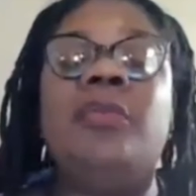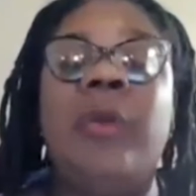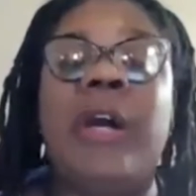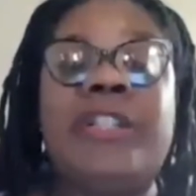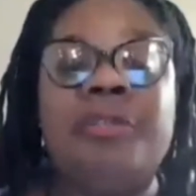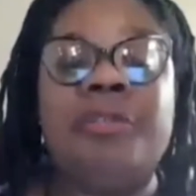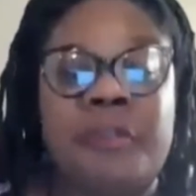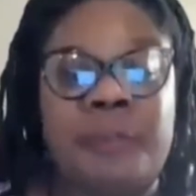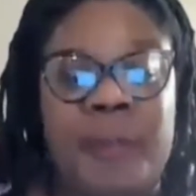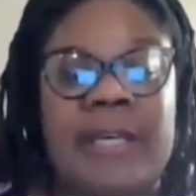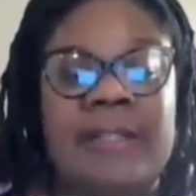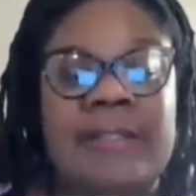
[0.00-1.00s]
In
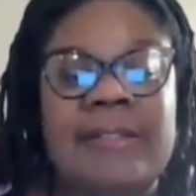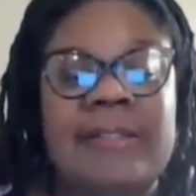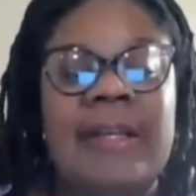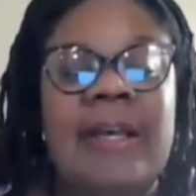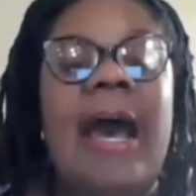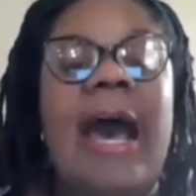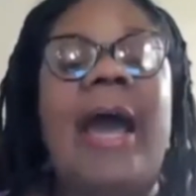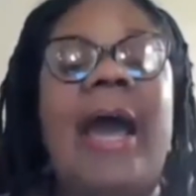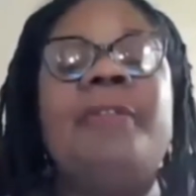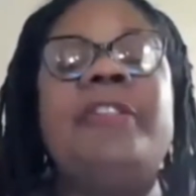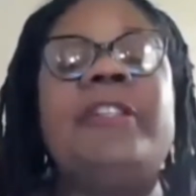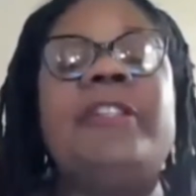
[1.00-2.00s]
retrospect,
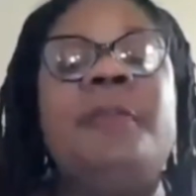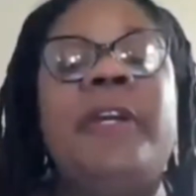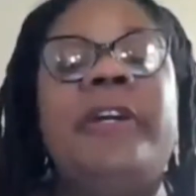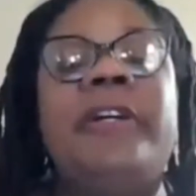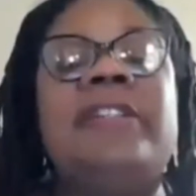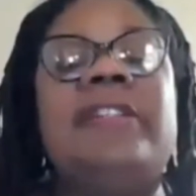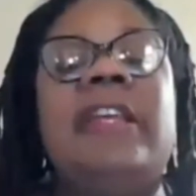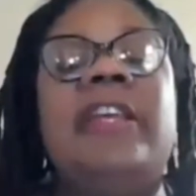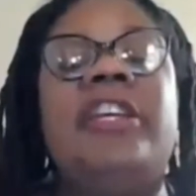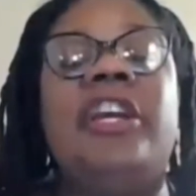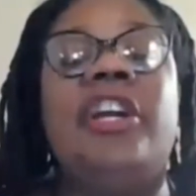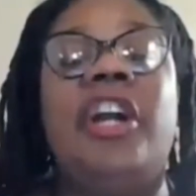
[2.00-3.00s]
I was
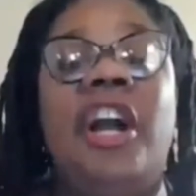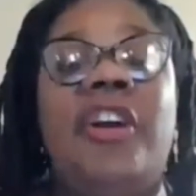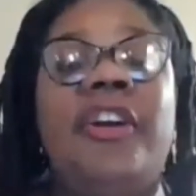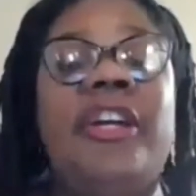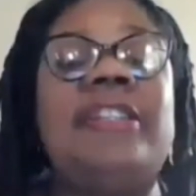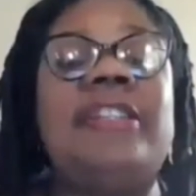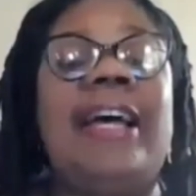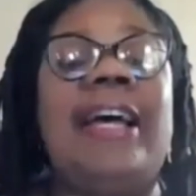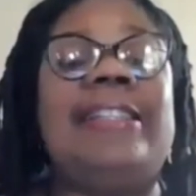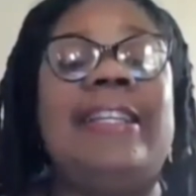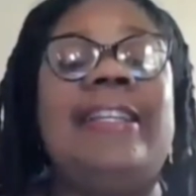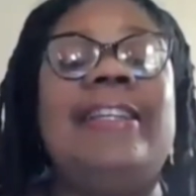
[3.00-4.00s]
experiencing concurrent
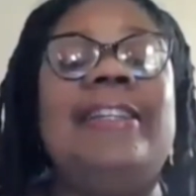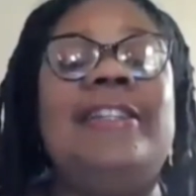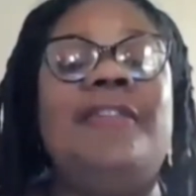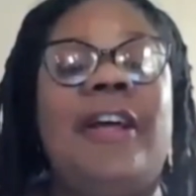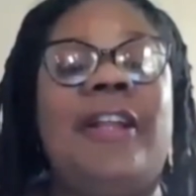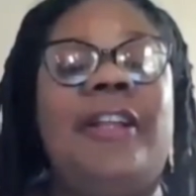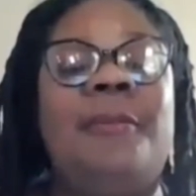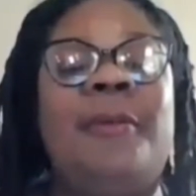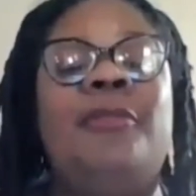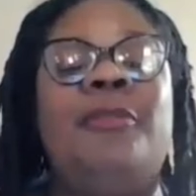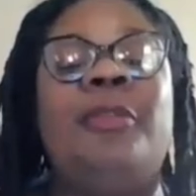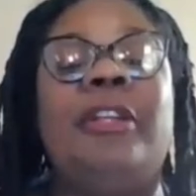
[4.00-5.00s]
identity
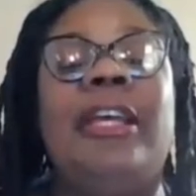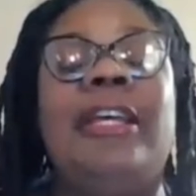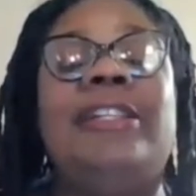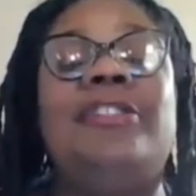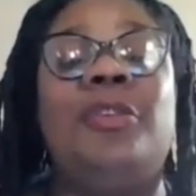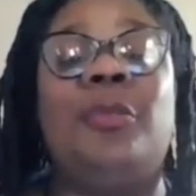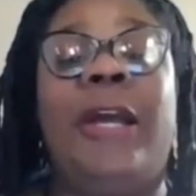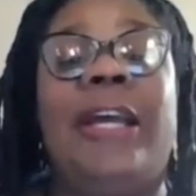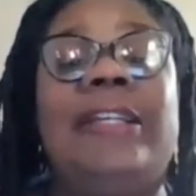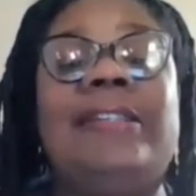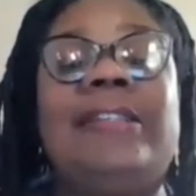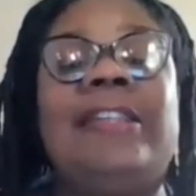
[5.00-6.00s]
development related to
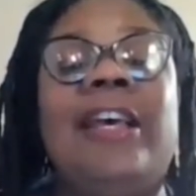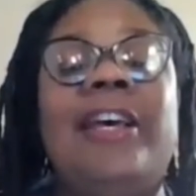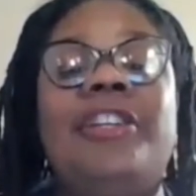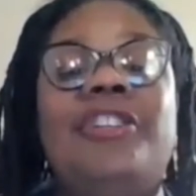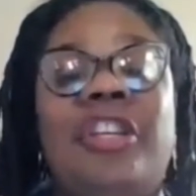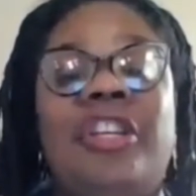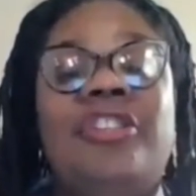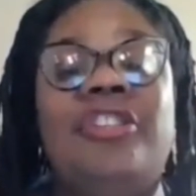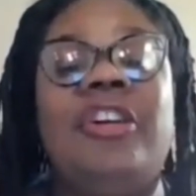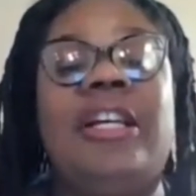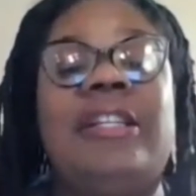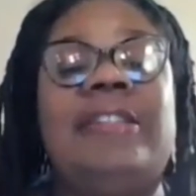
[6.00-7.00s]
race,
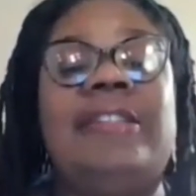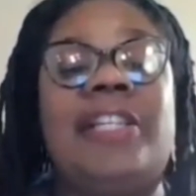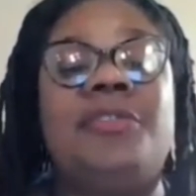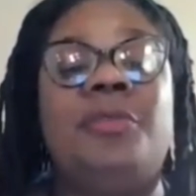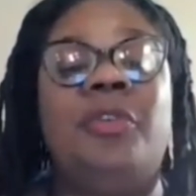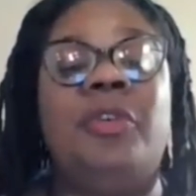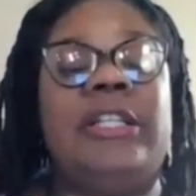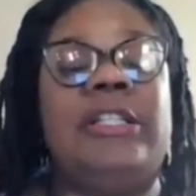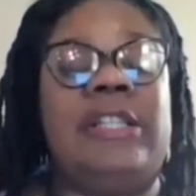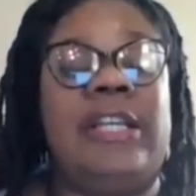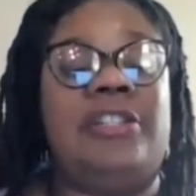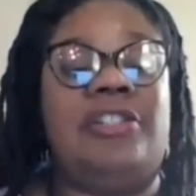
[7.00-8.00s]
gender, and sexual
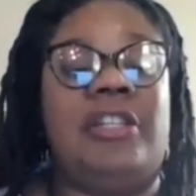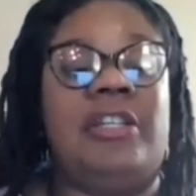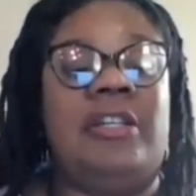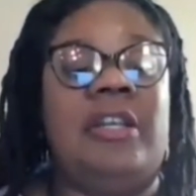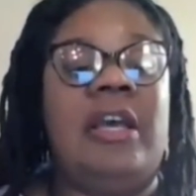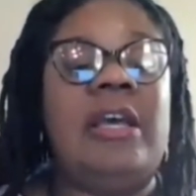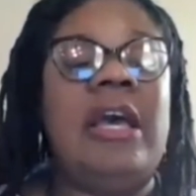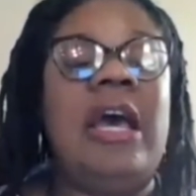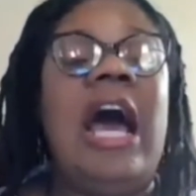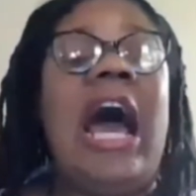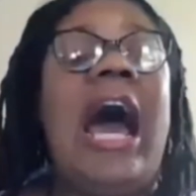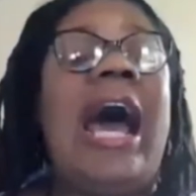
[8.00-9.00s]
orientation.
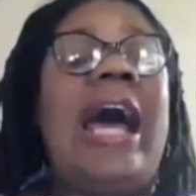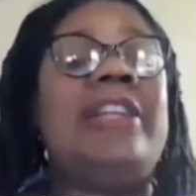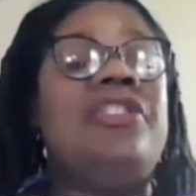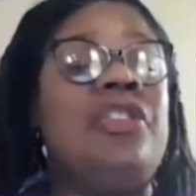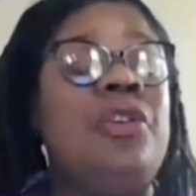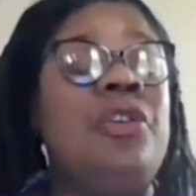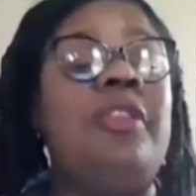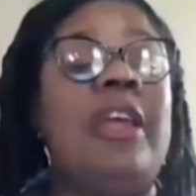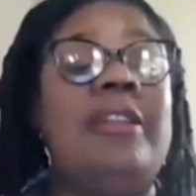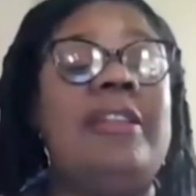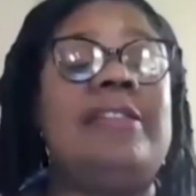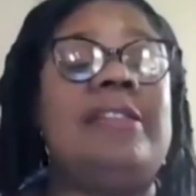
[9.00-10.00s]
I do
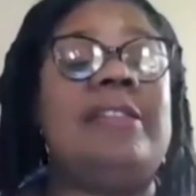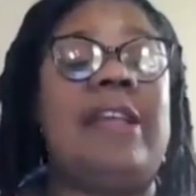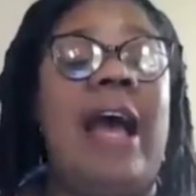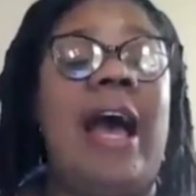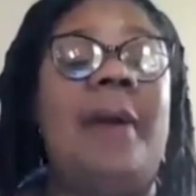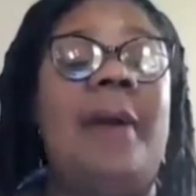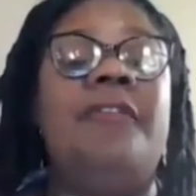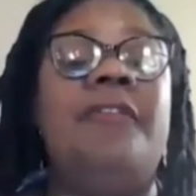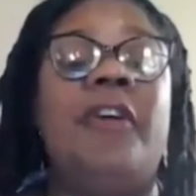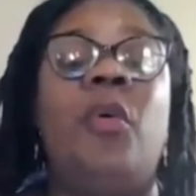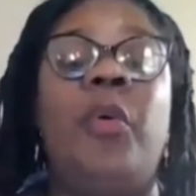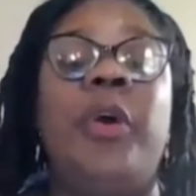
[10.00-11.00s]
think this is common
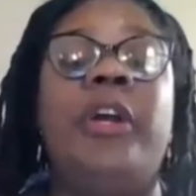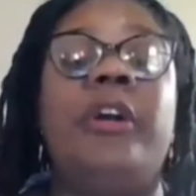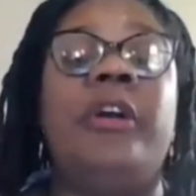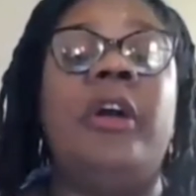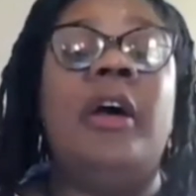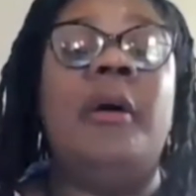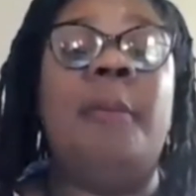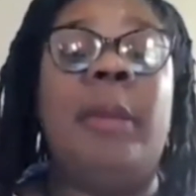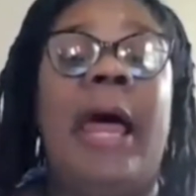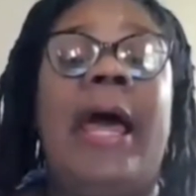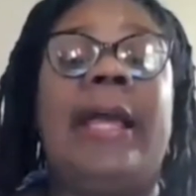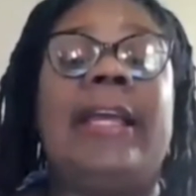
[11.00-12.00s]
for queer,
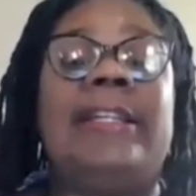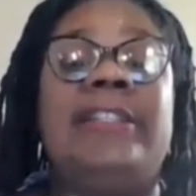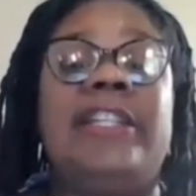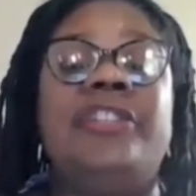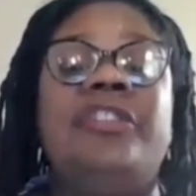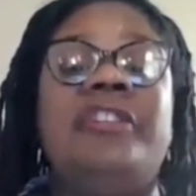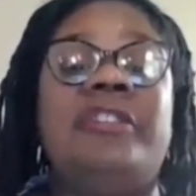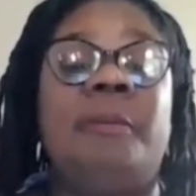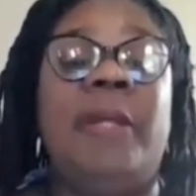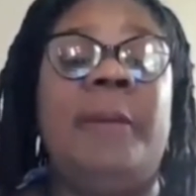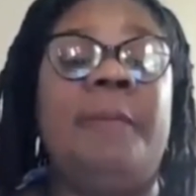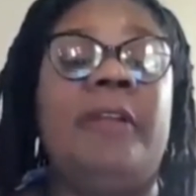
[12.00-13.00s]
Black, Indigenous,
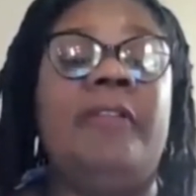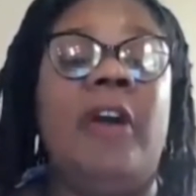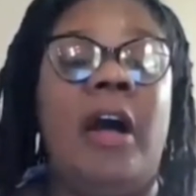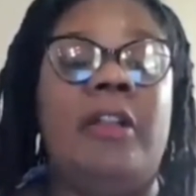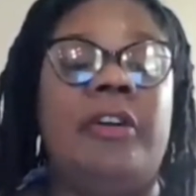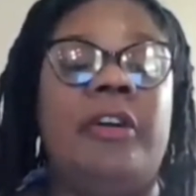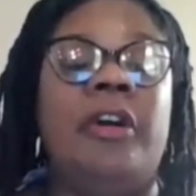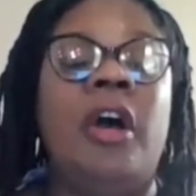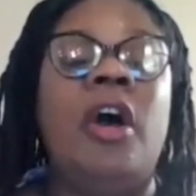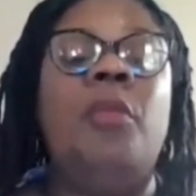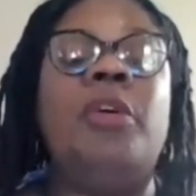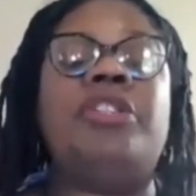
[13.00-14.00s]
and people of color,
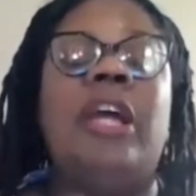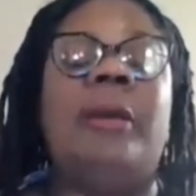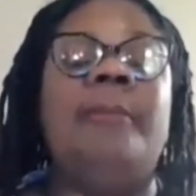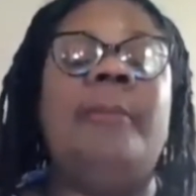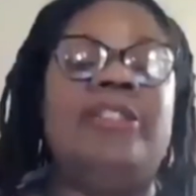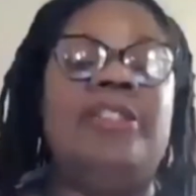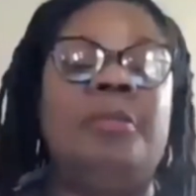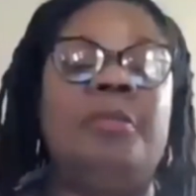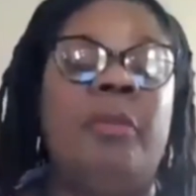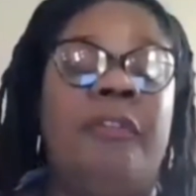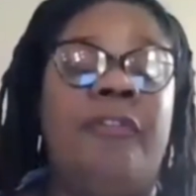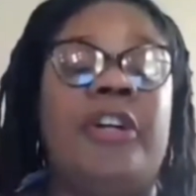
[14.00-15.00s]
which I may to
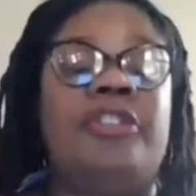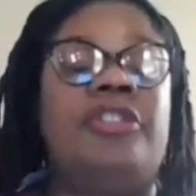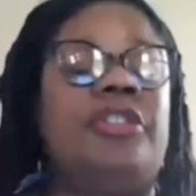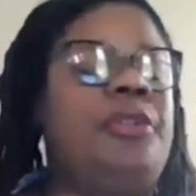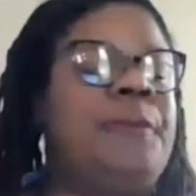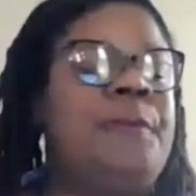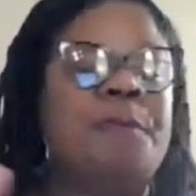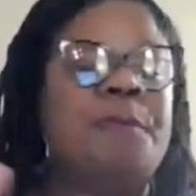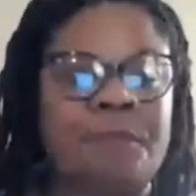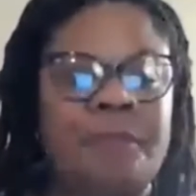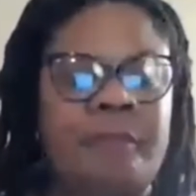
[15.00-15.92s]
refer to